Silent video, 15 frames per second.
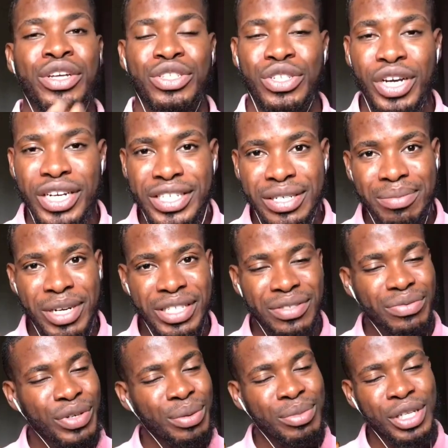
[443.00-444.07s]
join your amazing
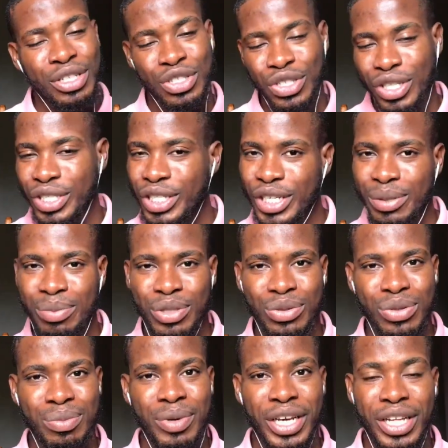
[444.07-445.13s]
family, join AB
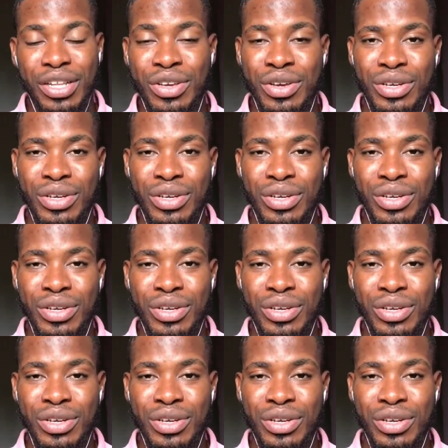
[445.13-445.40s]
Squad by clicking